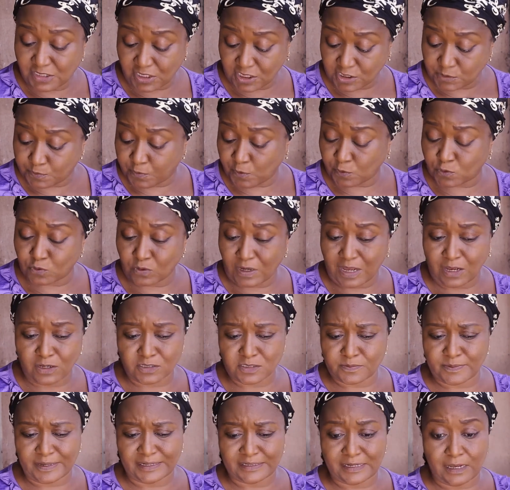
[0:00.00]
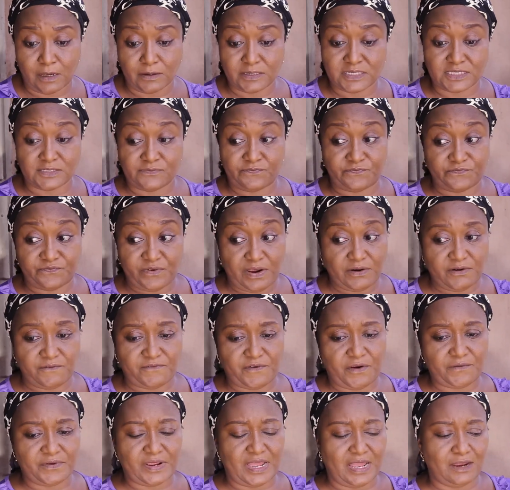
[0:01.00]
I just spoke to her husband now. He's
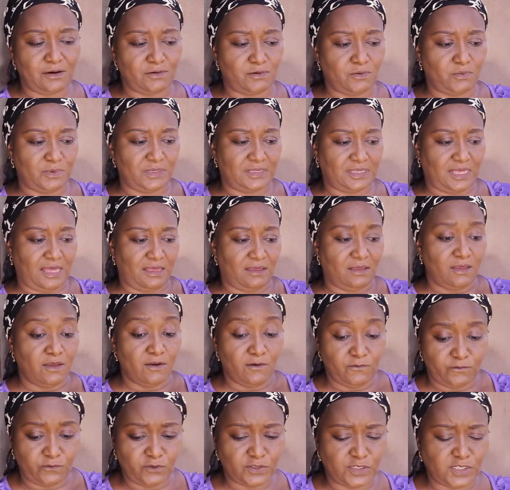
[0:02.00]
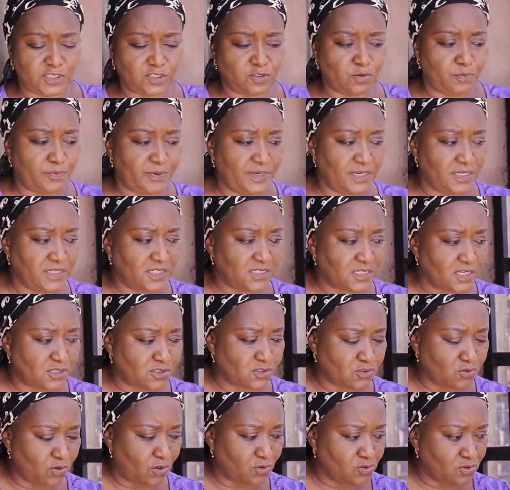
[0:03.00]
very, very angry with her for disobeying his
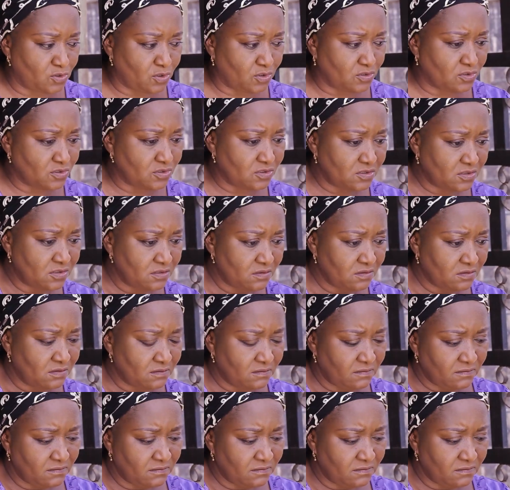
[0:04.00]
instructions.